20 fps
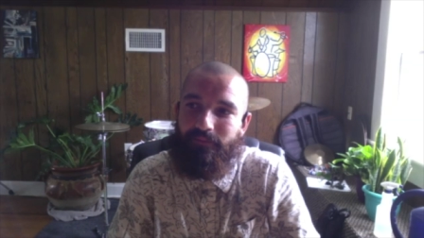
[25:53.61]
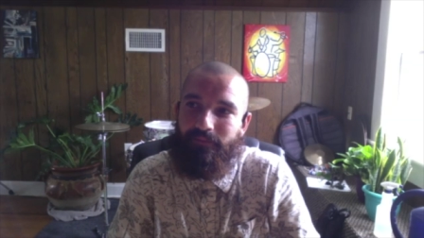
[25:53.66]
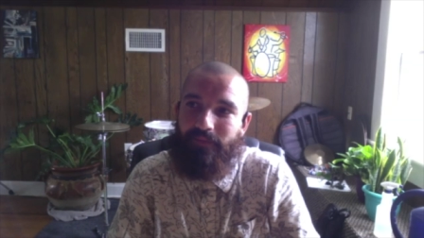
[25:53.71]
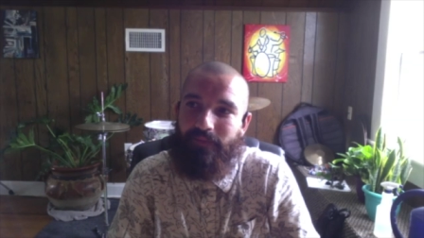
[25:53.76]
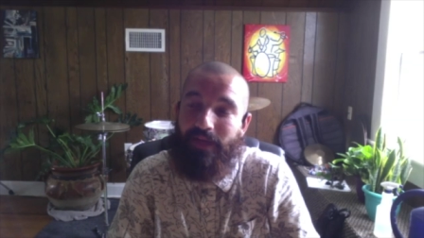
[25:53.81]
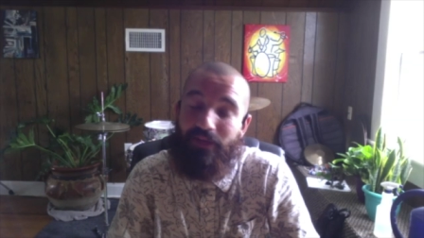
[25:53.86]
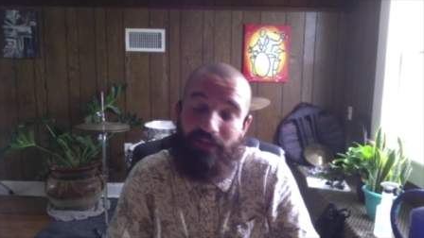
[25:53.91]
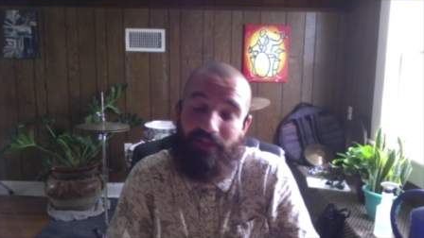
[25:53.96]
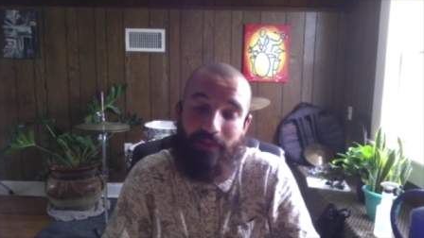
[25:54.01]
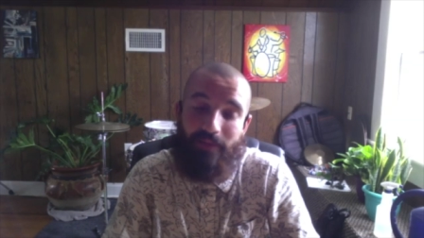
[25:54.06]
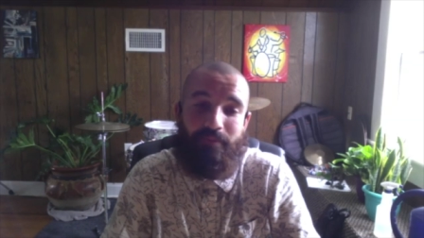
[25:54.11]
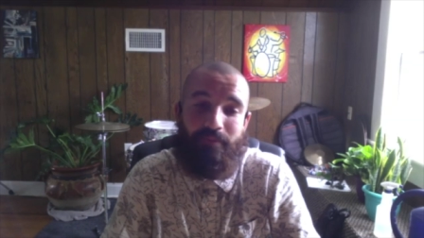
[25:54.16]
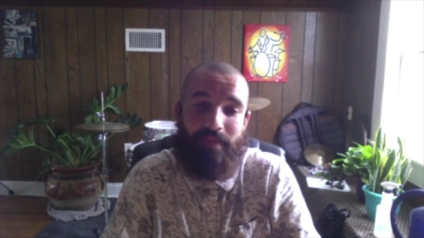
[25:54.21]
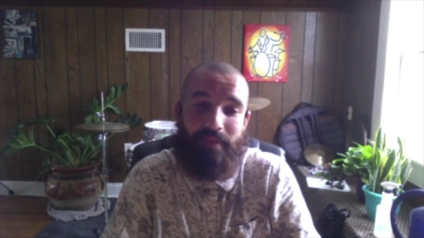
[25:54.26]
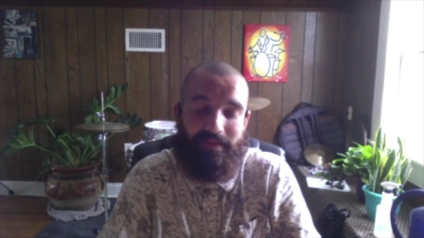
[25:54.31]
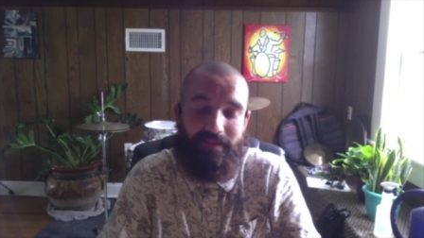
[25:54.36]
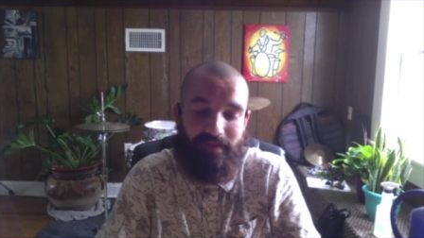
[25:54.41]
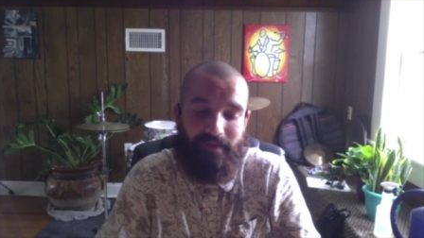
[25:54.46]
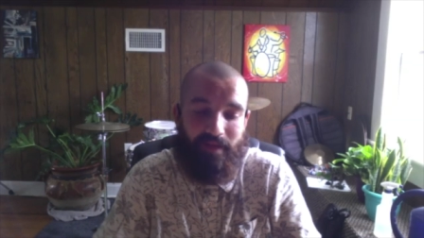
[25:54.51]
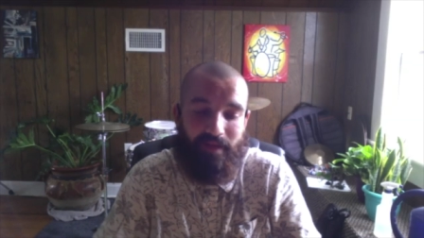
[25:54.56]
actually, I, I
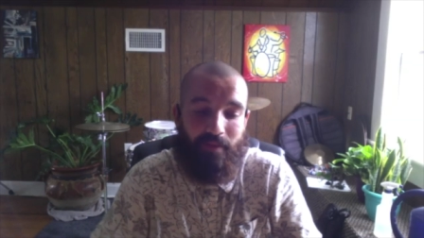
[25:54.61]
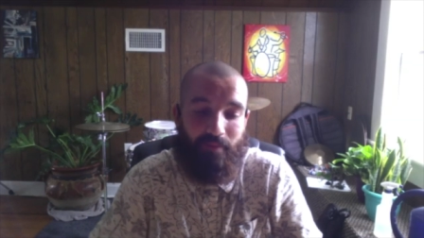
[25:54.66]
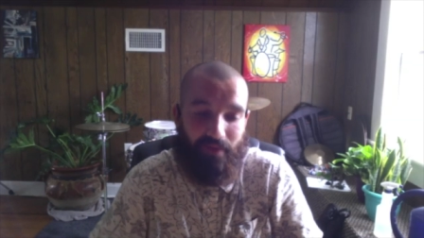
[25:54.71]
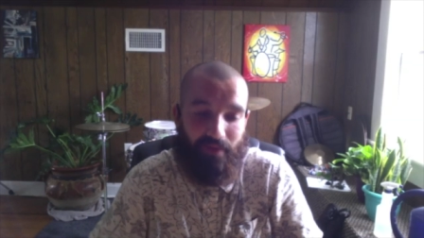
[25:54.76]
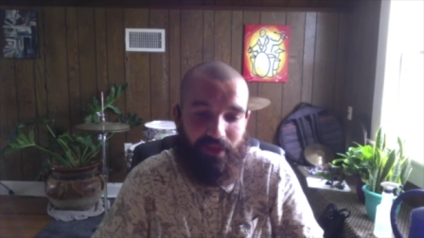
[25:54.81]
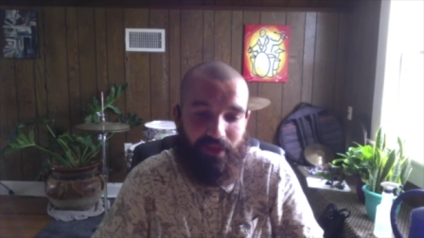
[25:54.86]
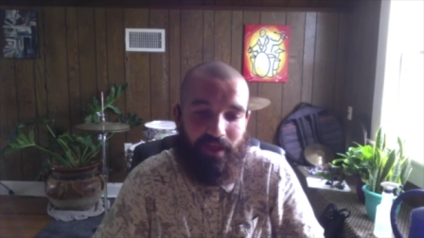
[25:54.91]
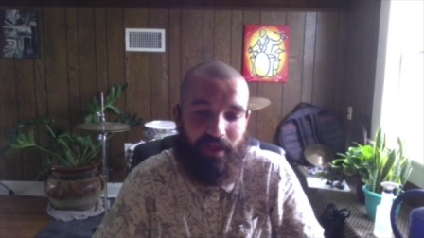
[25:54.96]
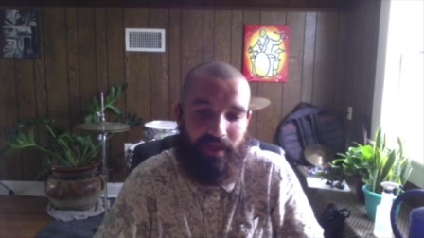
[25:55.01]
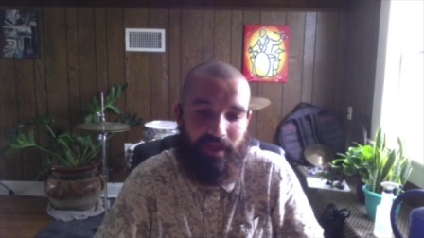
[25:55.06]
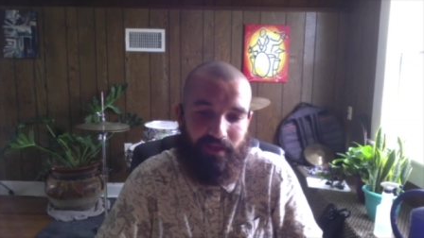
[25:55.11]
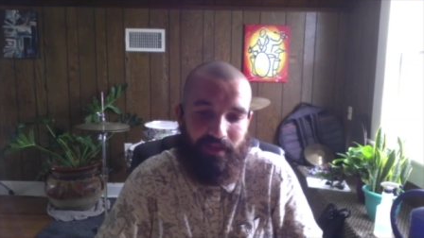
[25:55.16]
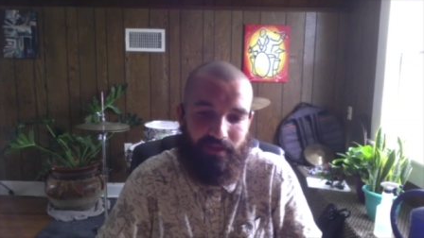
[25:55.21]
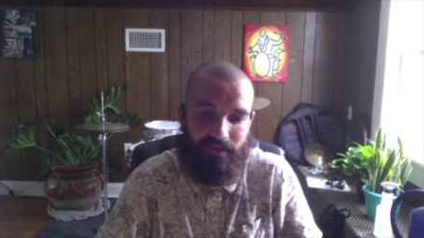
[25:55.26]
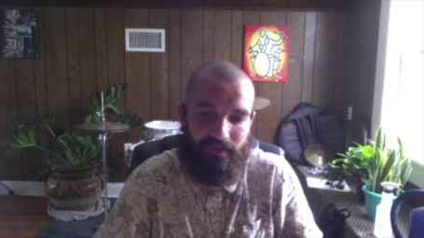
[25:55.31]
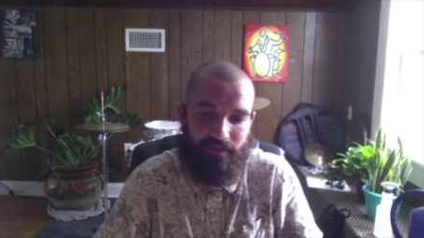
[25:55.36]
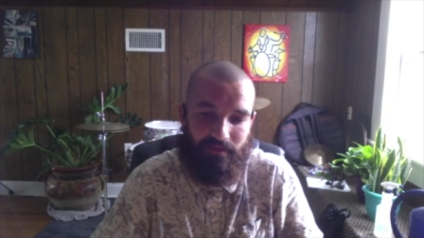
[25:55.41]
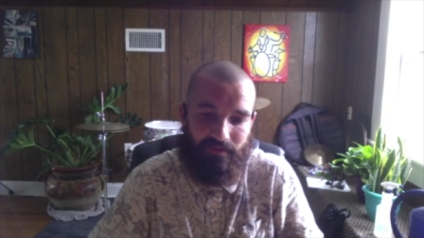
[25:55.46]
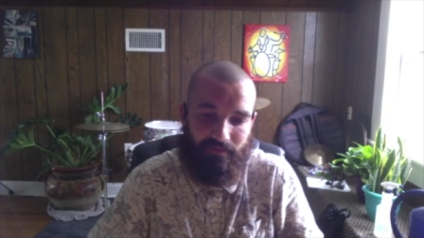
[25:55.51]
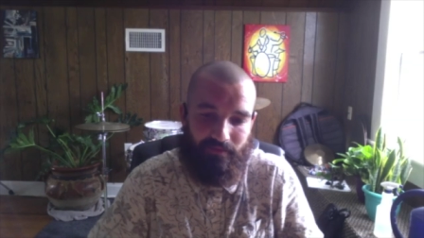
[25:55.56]
did a bunch of
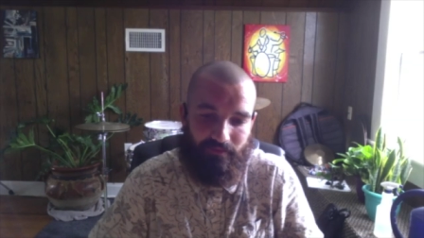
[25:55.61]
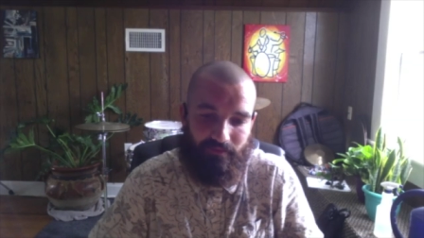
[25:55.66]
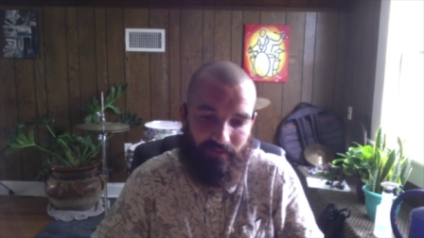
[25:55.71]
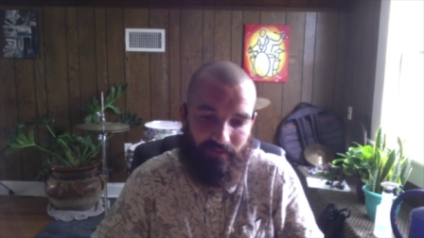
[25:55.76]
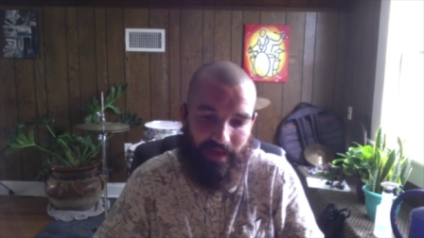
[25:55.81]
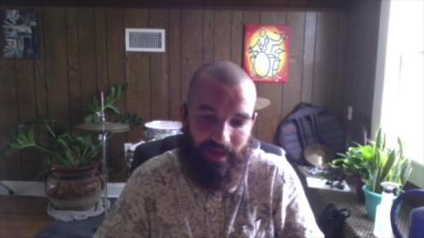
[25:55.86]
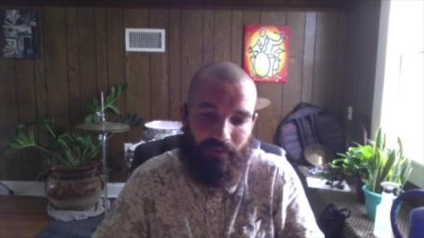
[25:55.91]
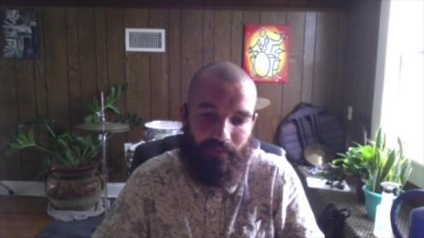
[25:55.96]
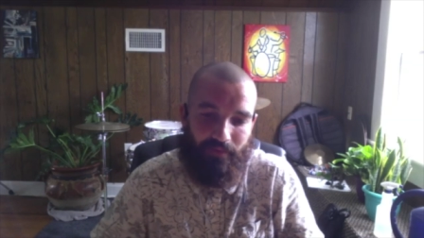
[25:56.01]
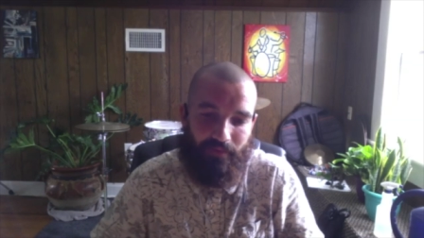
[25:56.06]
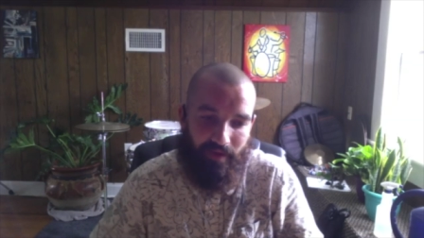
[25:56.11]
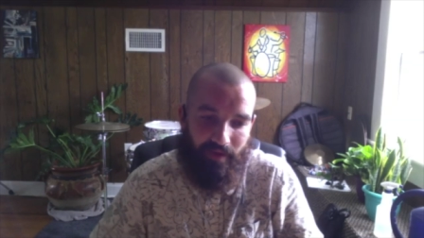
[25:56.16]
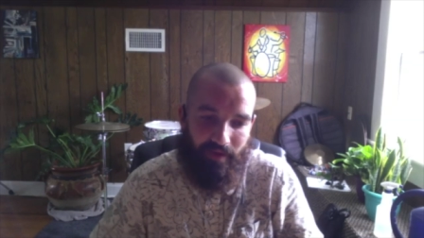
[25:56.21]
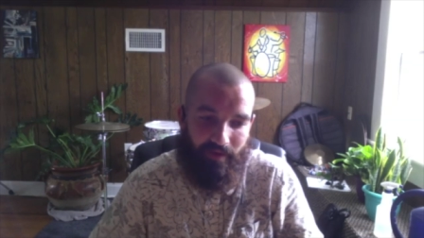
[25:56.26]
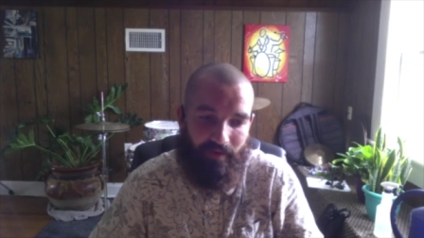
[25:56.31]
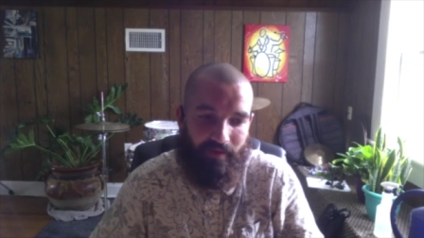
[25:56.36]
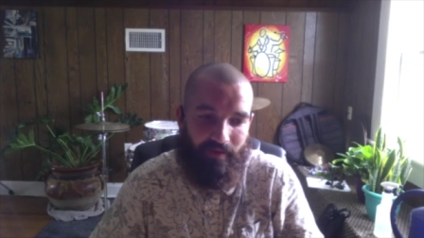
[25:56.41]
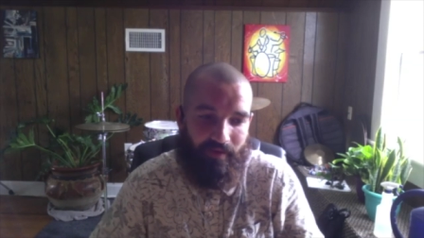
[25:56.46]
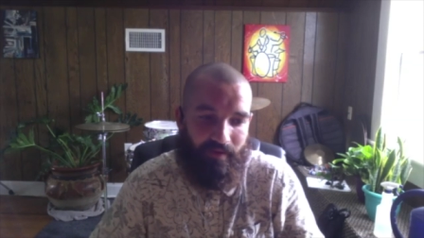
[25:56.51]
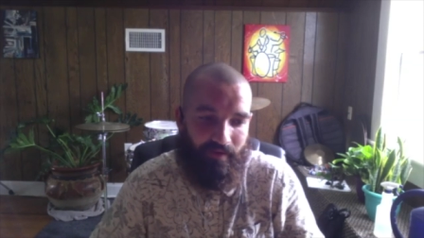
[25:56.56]
gigs out
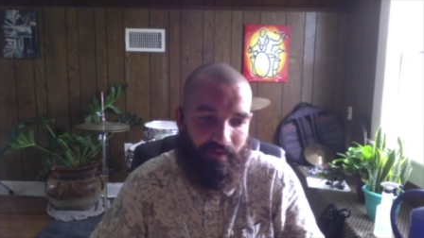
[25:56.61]
there.